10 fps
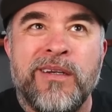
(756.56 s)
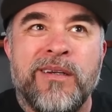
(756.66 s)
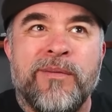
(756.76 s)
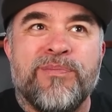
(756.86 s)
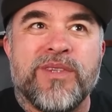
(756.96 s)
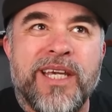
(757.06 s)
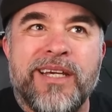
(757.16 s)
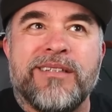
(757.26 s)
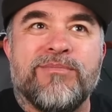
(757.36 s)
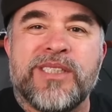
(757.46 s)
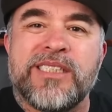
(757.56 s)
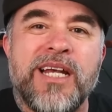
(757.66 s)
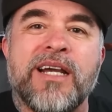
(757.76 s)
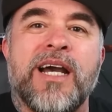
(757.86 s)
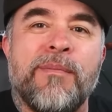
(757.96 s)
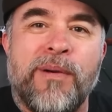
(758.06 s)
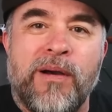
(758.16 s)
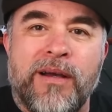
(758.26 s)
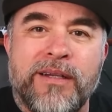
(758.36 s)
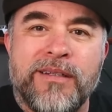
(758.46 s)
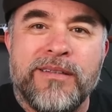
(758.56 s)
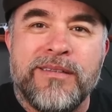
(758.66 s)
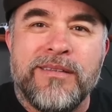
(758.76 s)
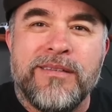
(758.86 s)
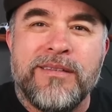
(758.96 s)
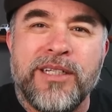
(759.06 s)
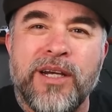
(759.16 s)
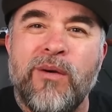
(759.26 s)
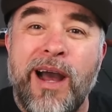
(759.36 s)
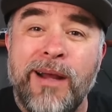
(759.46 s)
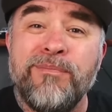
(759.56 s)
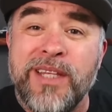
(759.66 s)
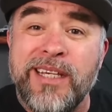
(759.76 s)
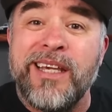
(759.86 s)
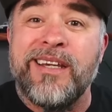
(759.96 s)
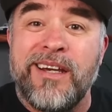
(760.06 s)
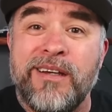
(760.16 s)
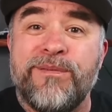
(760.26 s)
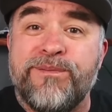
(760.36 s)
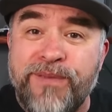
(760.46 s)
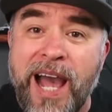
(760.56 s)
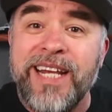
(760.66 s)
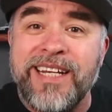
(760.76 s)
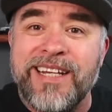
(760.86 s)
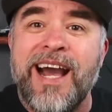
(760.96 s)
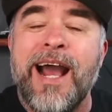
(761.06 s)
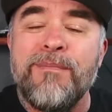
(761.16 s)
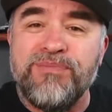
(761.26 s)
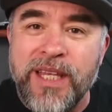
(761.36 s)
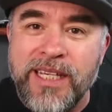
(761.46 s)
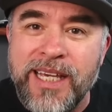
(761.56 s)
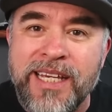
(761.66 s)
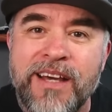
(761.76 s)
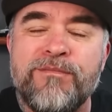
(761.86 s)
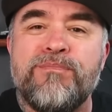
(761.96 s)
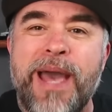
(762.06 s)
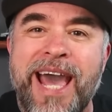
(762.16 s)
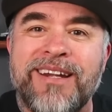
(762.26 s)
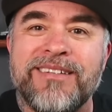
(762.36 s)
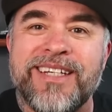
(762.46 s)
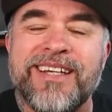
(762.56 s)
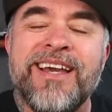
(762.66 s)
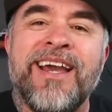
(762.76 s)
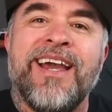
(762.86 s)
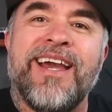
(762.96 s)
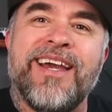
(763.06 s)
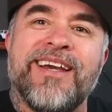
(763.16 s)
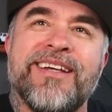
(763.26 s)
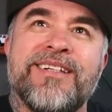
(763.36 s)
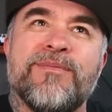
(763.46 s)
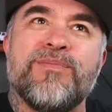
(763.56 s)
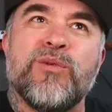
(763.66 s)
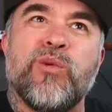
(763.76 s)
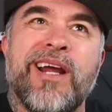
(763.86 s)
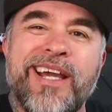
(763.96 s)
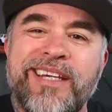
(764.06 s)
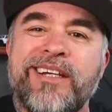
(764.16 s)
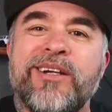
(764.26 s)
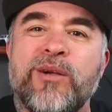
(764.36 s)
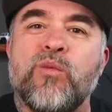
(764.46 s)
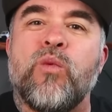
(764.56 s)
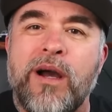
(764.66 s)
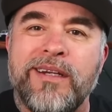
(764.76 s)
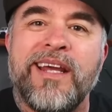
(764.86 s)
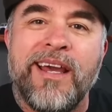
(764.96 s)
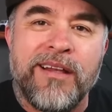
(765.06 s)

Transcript: get snuck up on. You know, I'm thinking of fighting. I'm thinking of battling. And when I hear one hell of